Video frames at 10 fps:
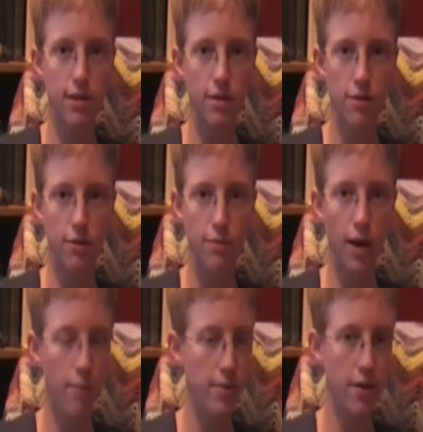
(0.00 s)
the
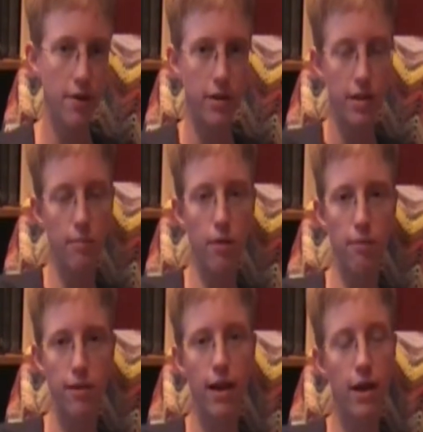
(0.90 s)
popularity and the
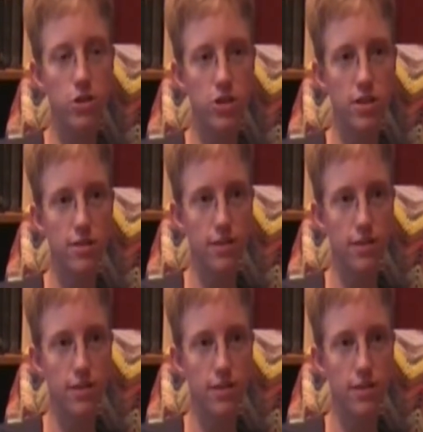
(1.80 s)
public consciousness,